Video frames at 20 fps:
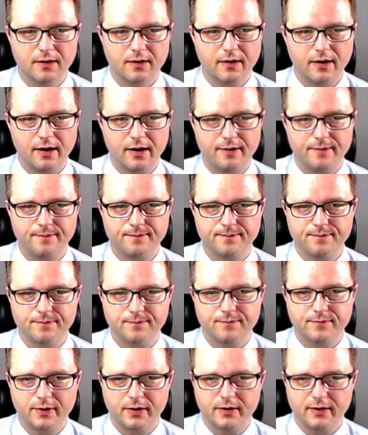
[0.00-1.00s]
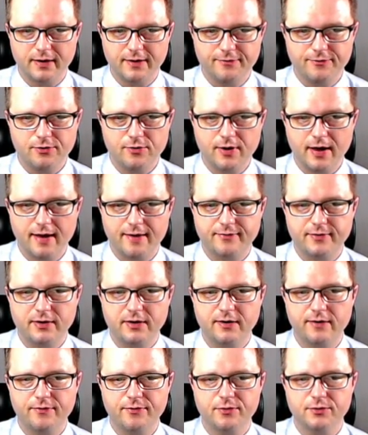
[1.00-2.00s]
But if you have any
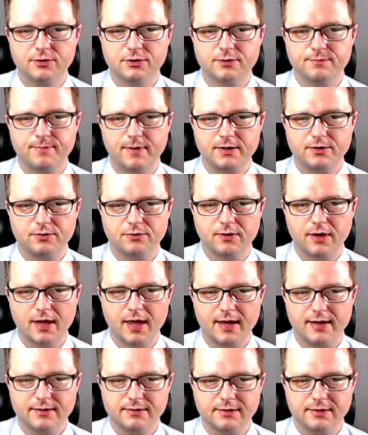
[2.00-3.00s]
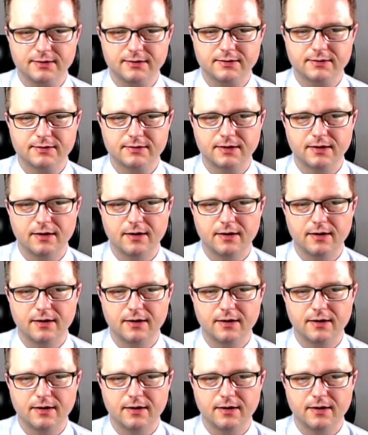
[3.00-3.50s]
of those special cases,